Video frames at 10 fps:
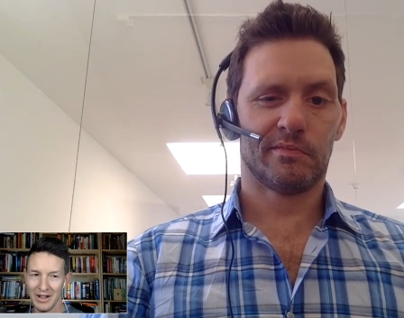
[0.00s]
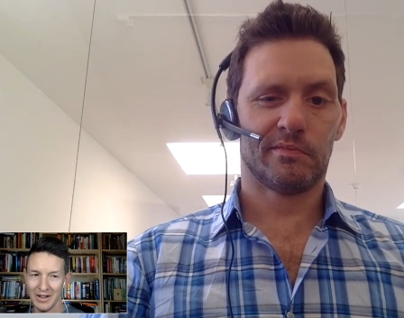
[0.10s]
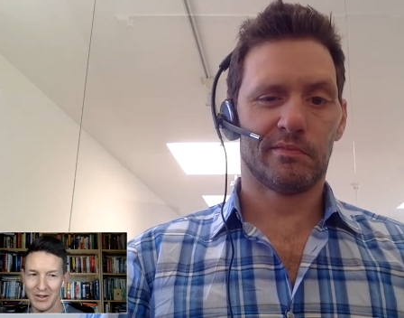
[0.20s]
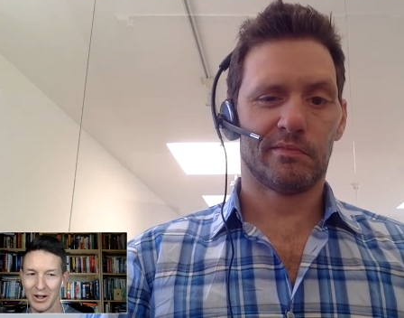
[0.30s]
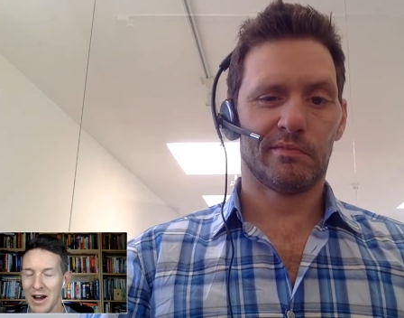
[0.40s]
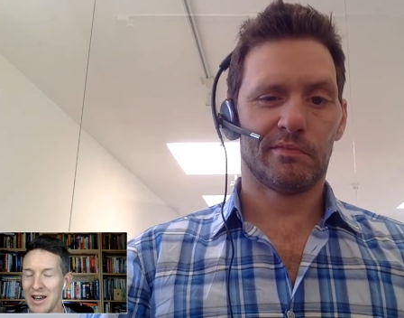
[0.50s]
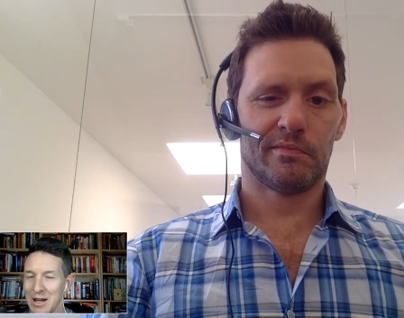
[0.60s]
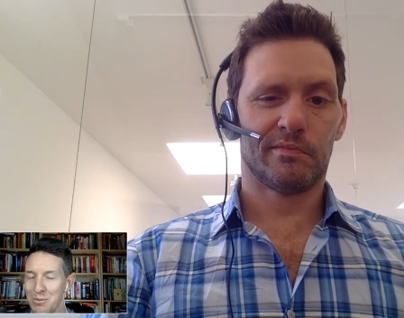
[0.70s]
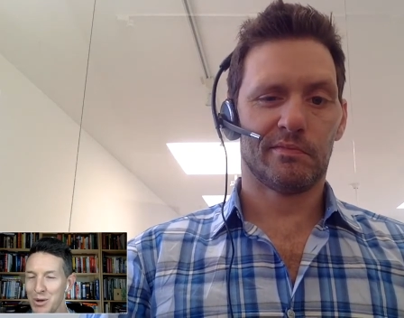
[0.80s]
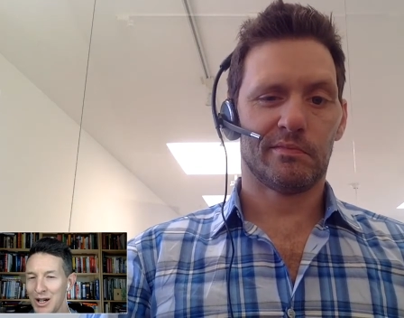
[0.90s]
Speaker 1: The Great
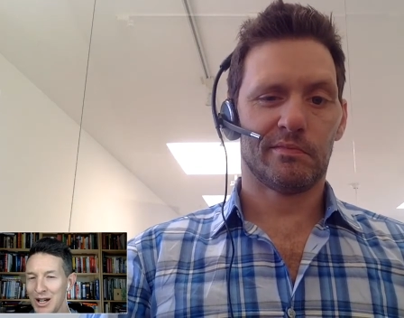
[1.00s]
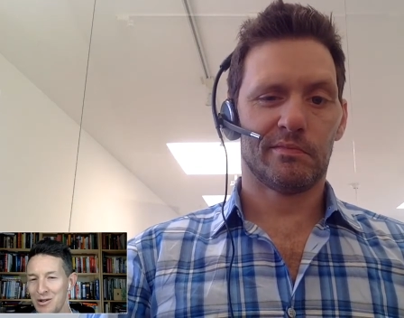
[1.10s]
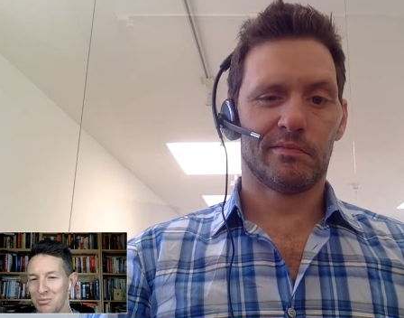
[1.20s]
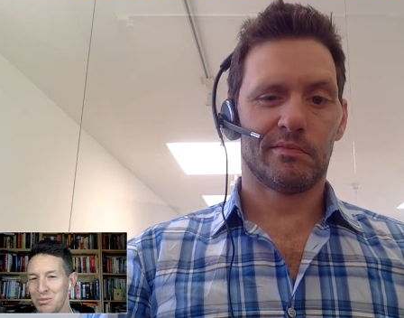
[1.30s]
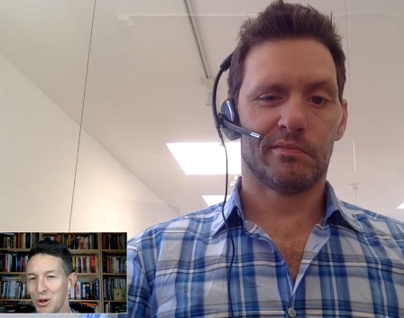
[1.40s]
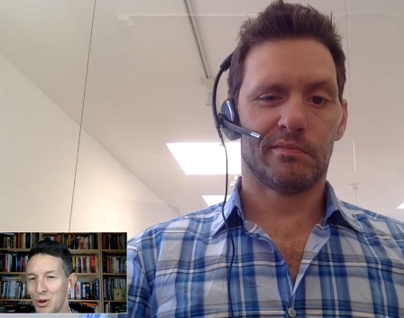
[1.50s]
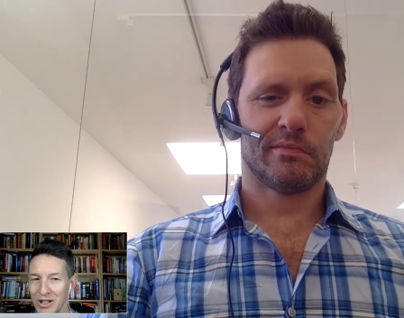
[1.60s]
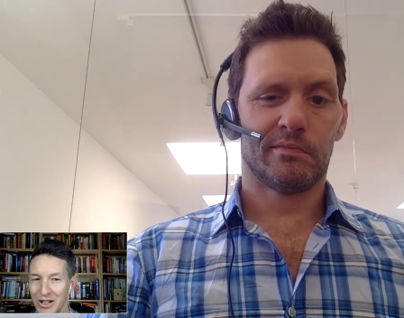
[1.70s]
Ebook of Employee